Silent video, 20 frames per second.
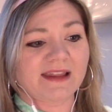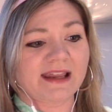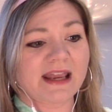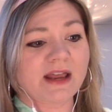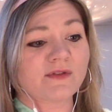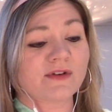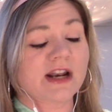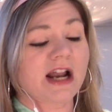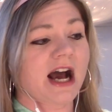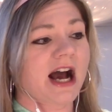
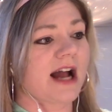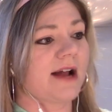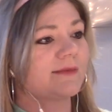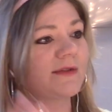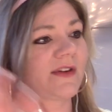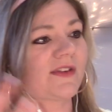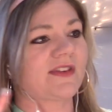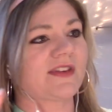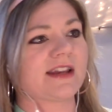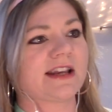even I'm
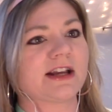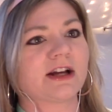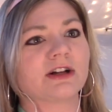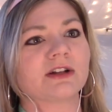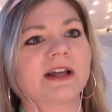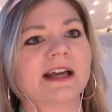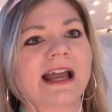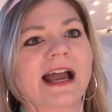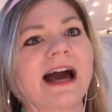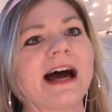just sitting here
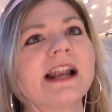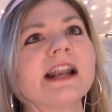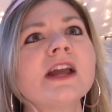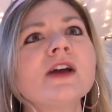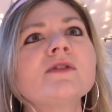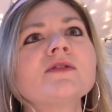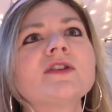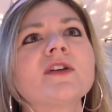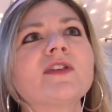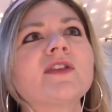like, how do
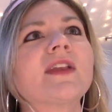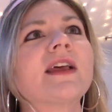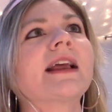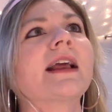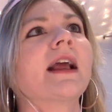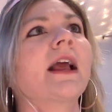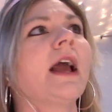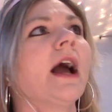you just, like,